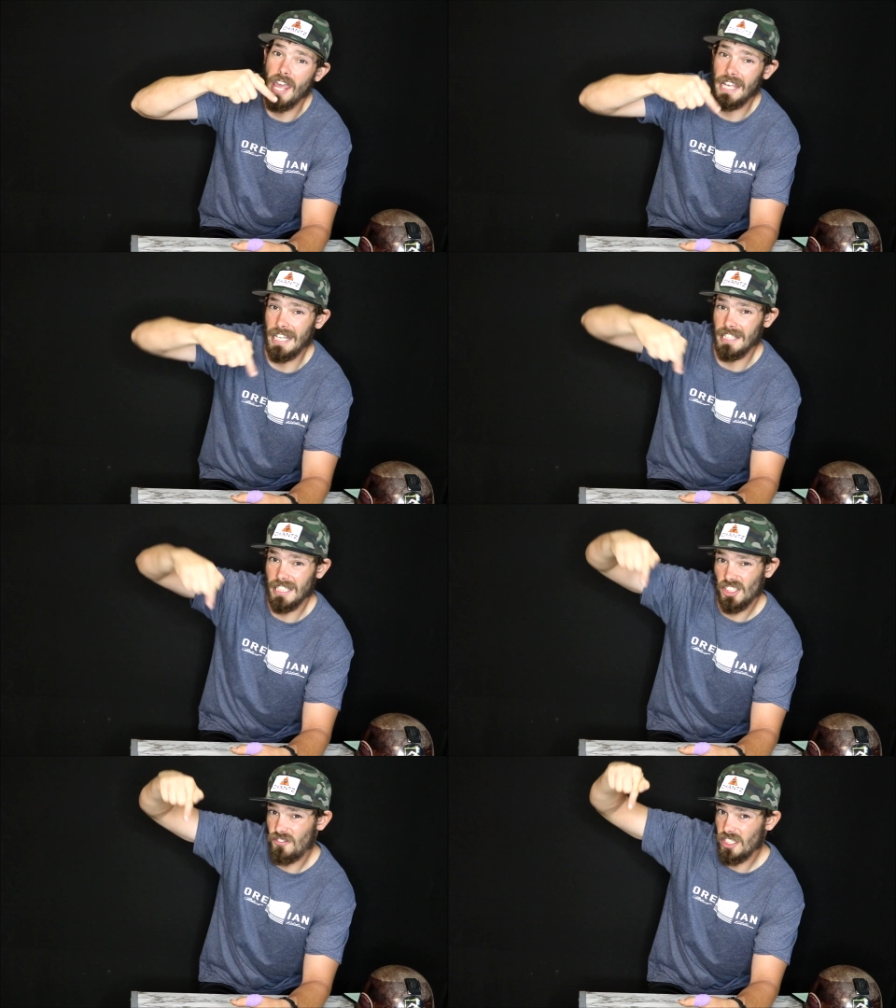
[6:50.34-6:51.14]
and
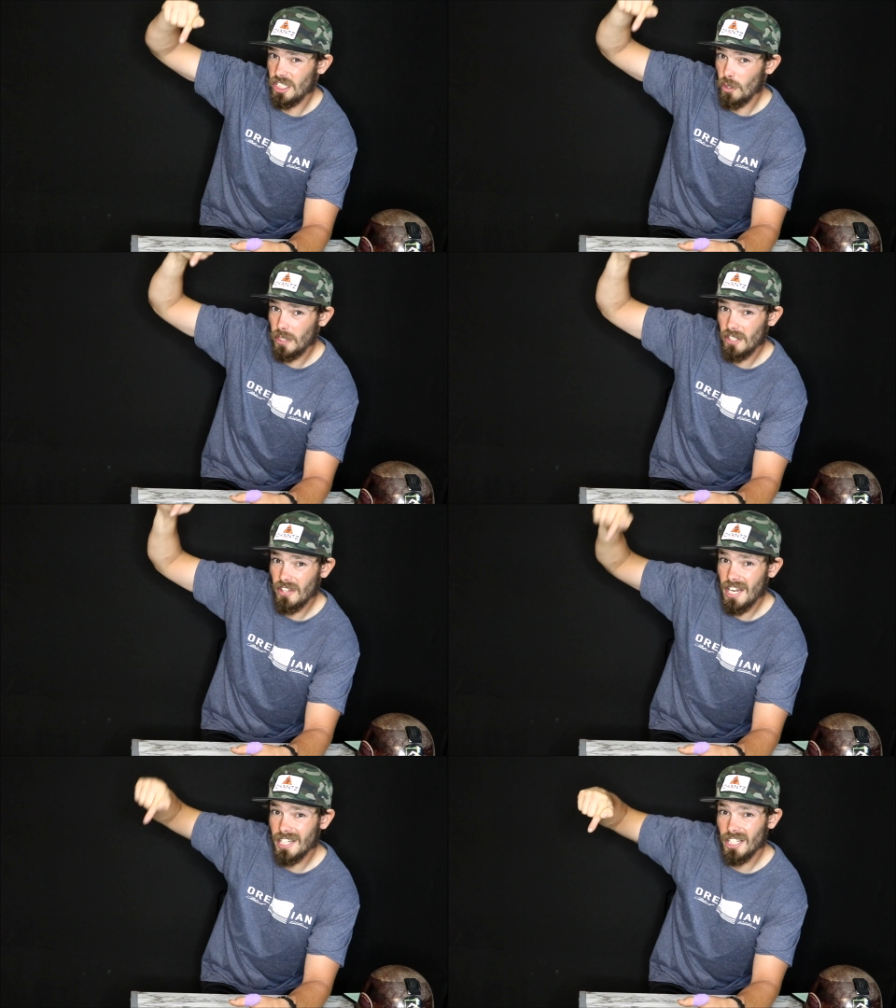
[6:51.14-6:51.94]
this video here
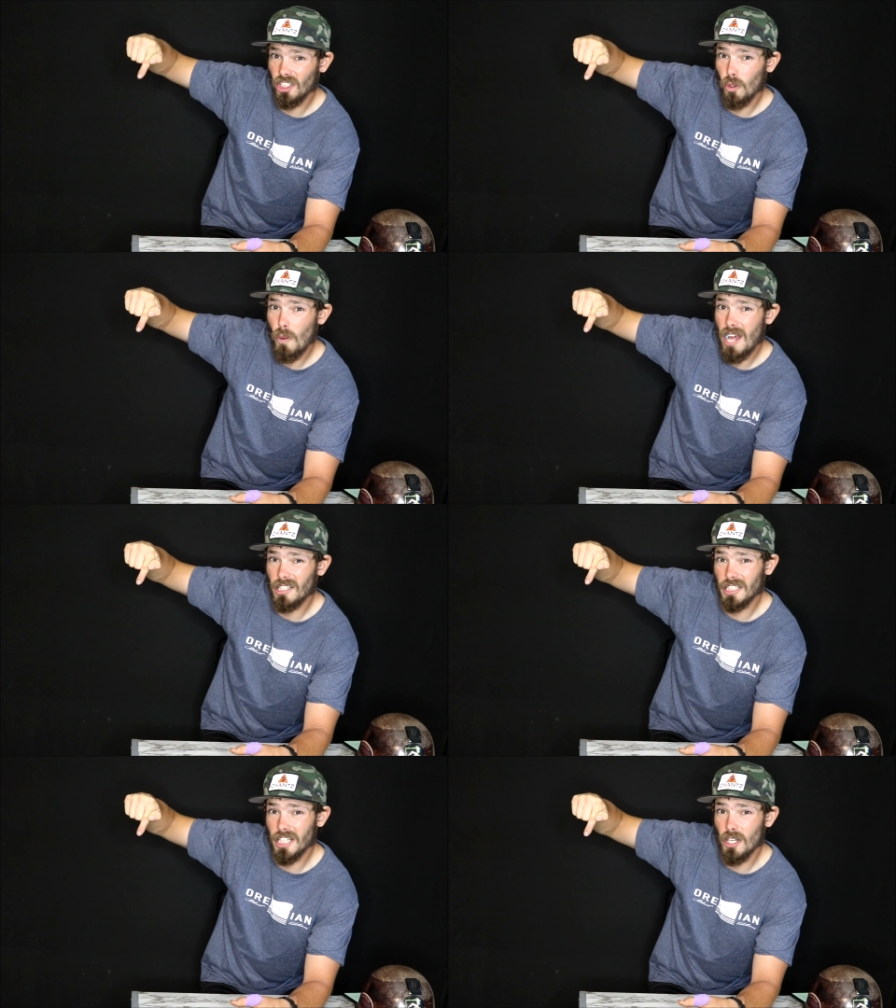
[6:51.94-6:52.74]
that I did a little
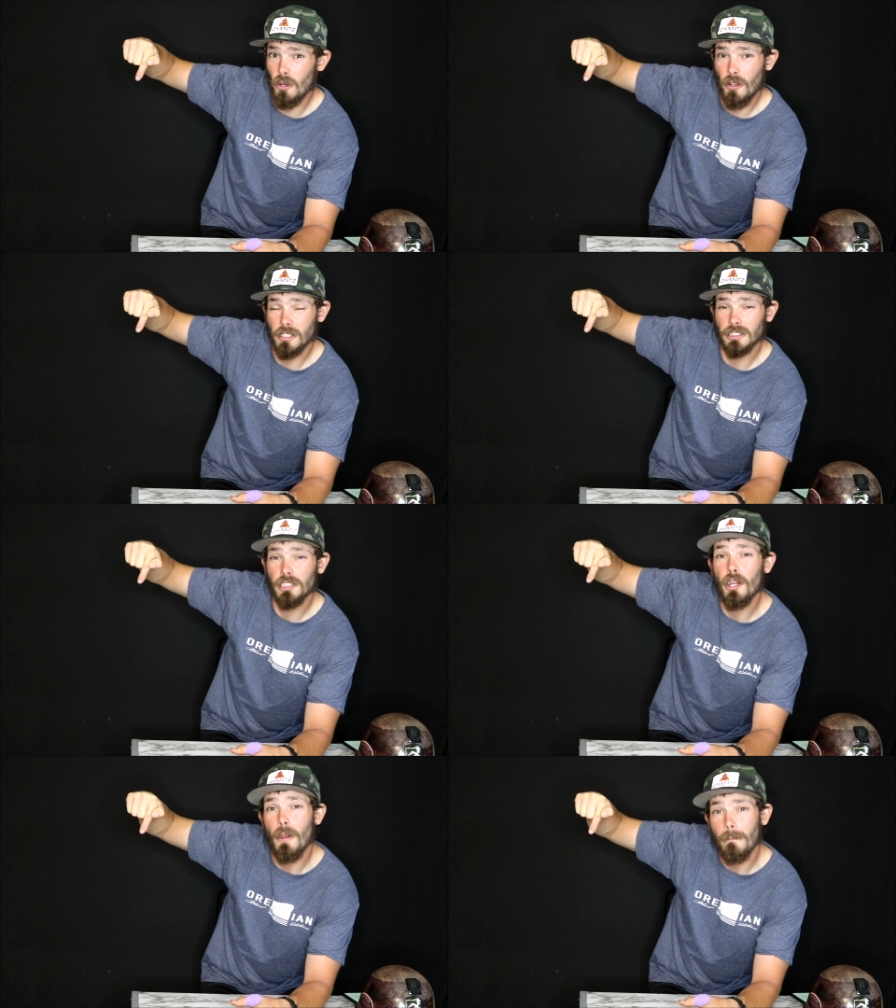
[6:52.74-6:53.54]
while ago.
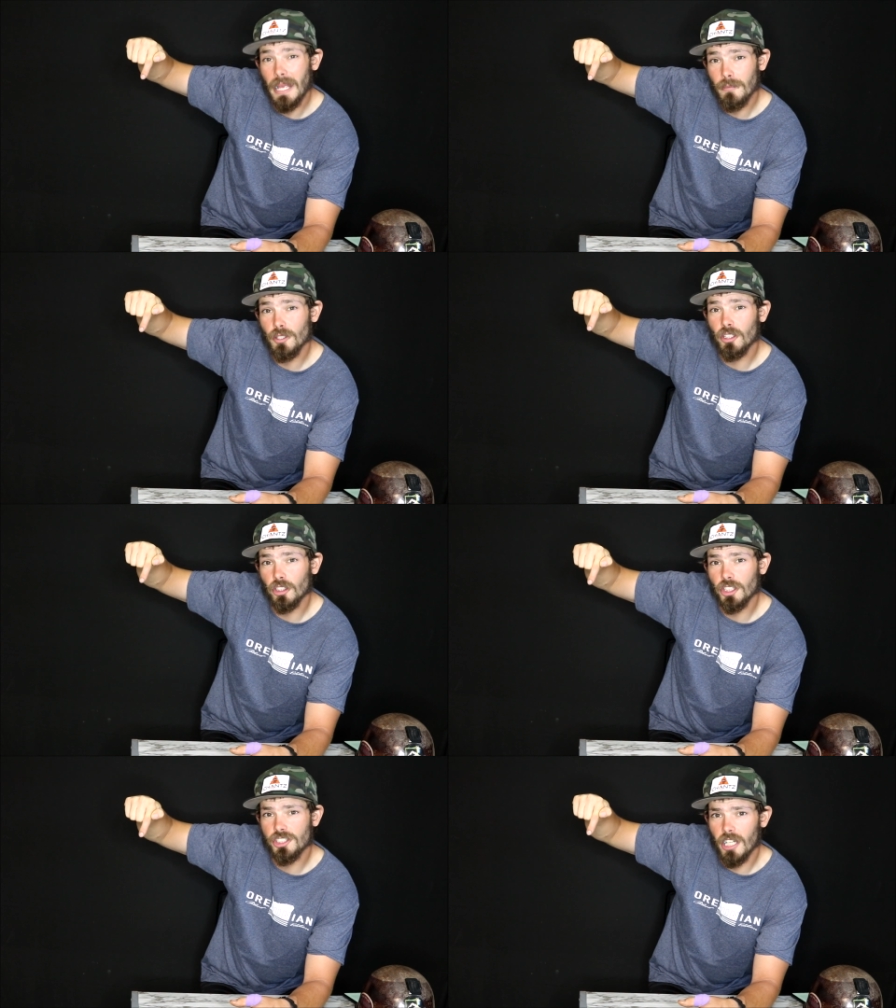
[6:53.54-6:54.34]
Maybe you can
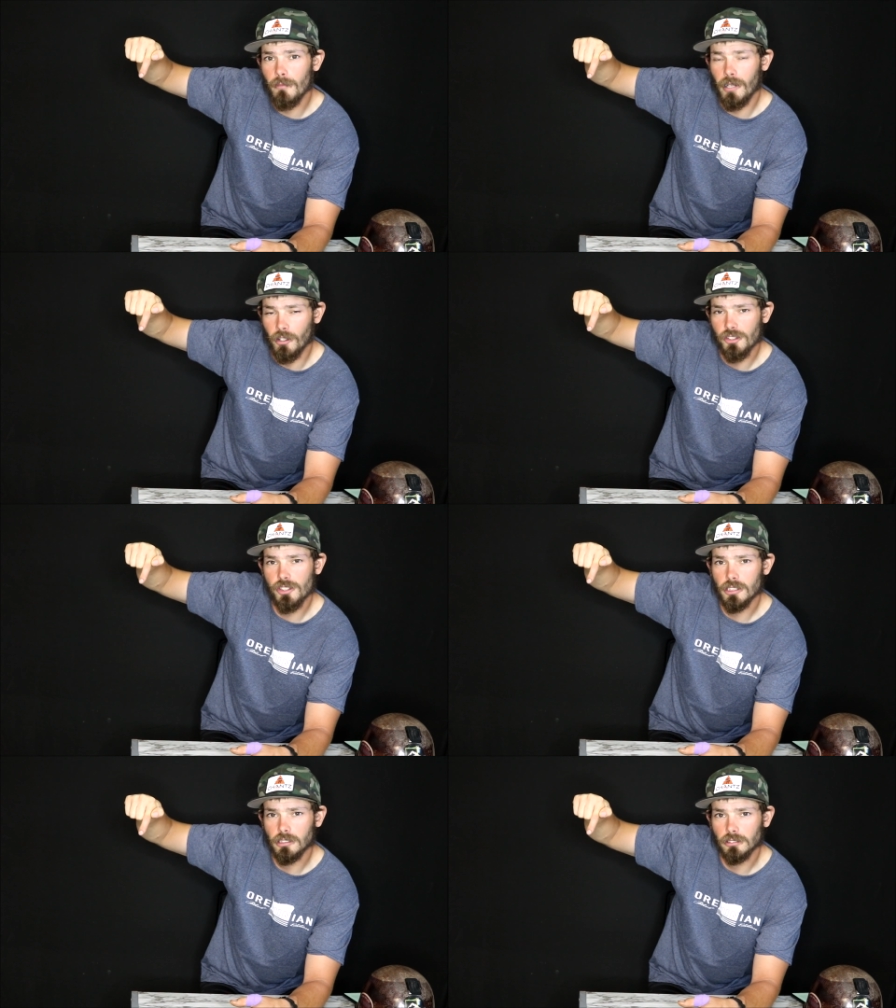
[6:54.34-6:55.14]
learn something
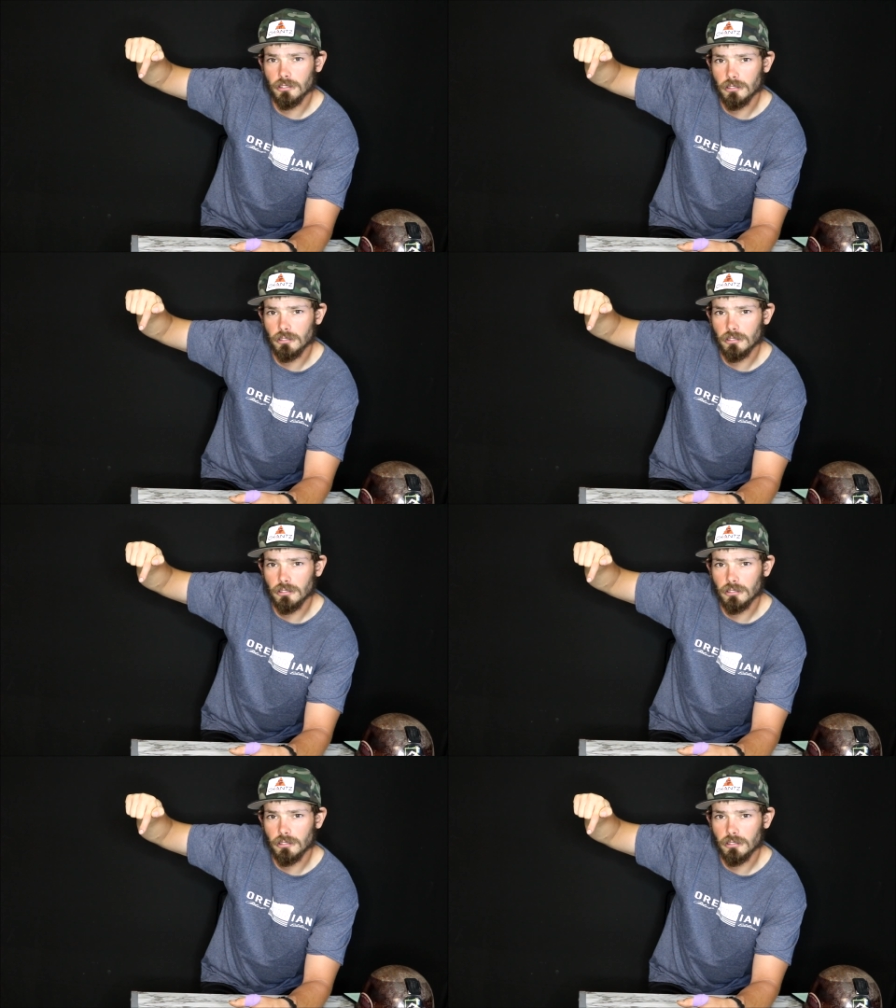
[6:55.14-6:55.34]
else.